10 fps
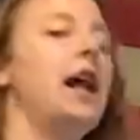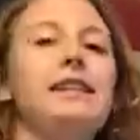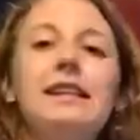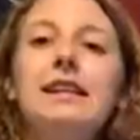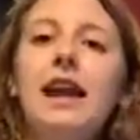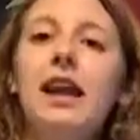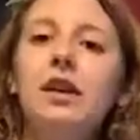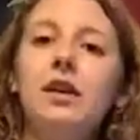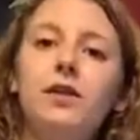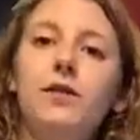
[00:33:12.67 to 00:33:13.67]

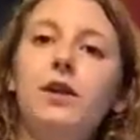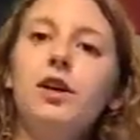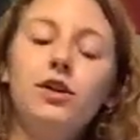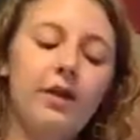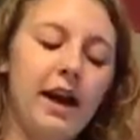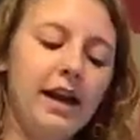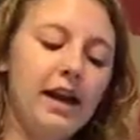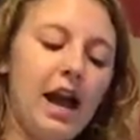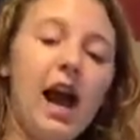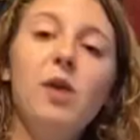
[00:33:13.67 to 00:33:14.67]
today, for your
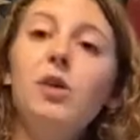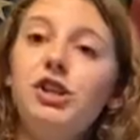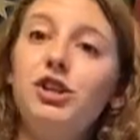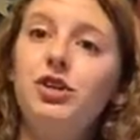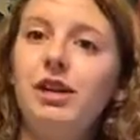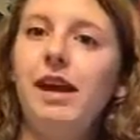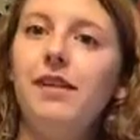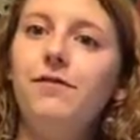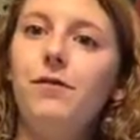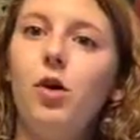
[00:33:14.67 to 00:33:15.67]
writing, I want you to
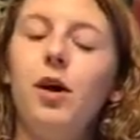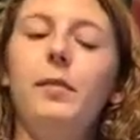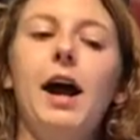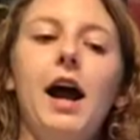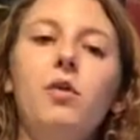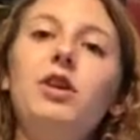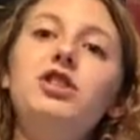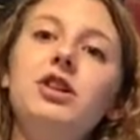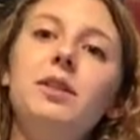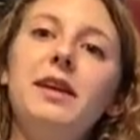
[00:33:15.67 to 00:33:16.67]
inform. I want
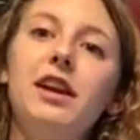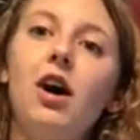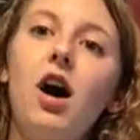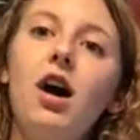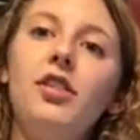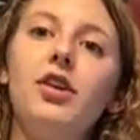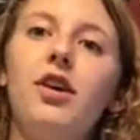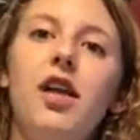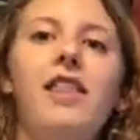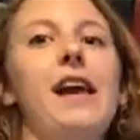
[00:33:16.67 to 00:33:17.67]
you to be an
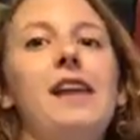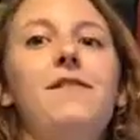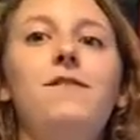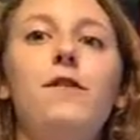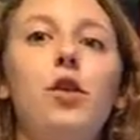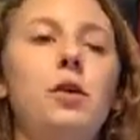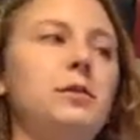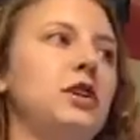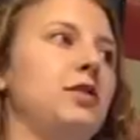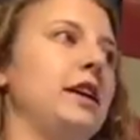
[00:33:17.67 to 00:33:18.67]
author that informs
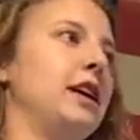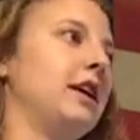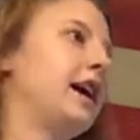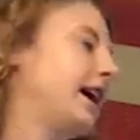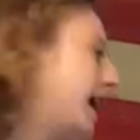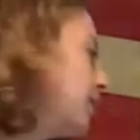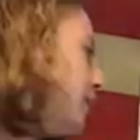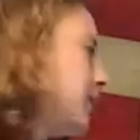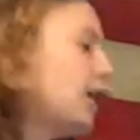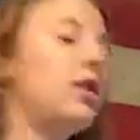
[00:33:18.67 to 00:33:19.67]
your reader. And
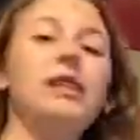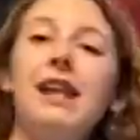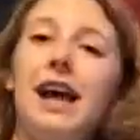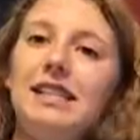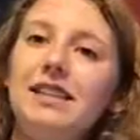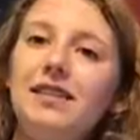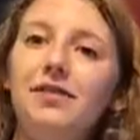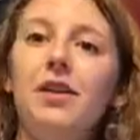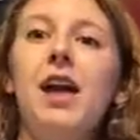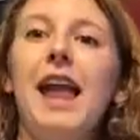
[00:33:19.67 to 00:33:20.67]
we know lots
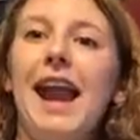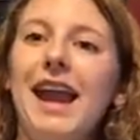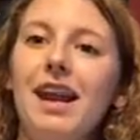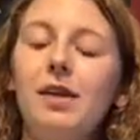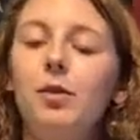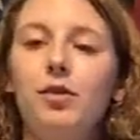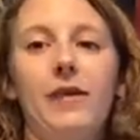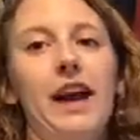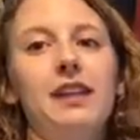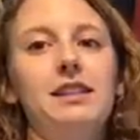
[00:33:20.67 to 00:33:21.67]
of animal
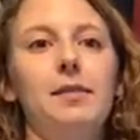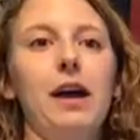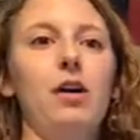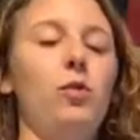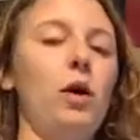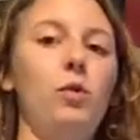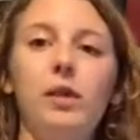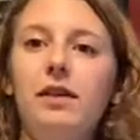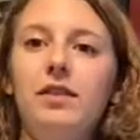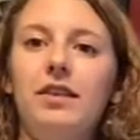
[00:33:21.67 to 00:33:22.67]
facts about what
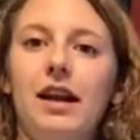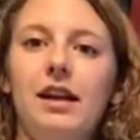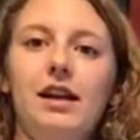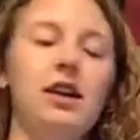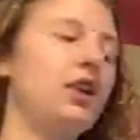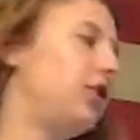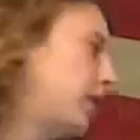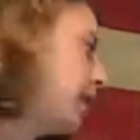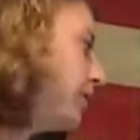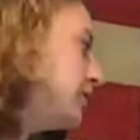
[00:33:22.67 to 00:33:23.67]
we've studied, so
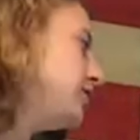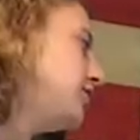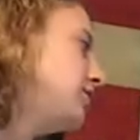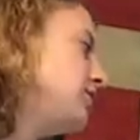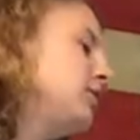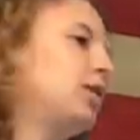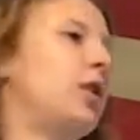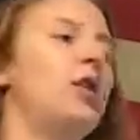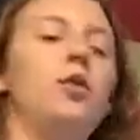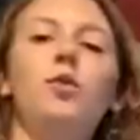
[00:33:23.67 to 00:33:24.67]
I want you to
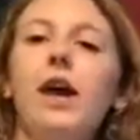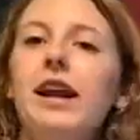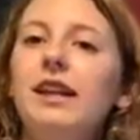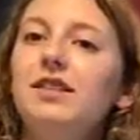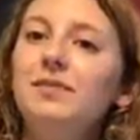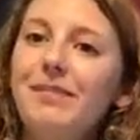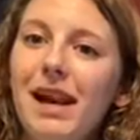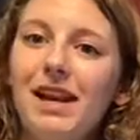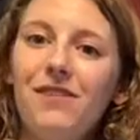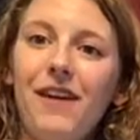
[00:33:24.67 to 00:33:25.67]
write as
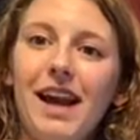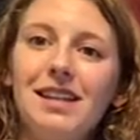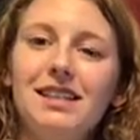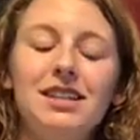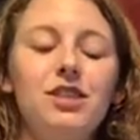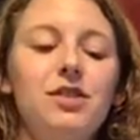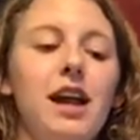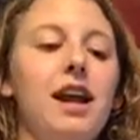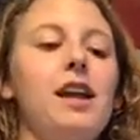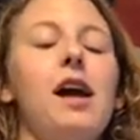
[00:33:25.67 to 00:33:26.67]
many facts as you
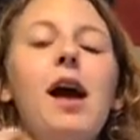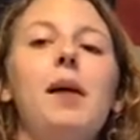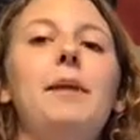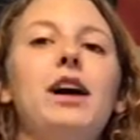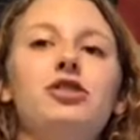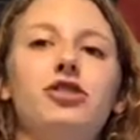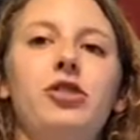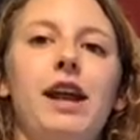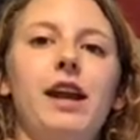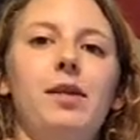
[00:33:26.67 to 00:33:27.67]
can about
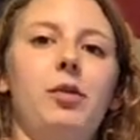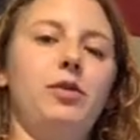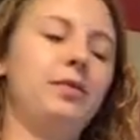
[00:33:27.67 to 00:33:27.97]
your animal.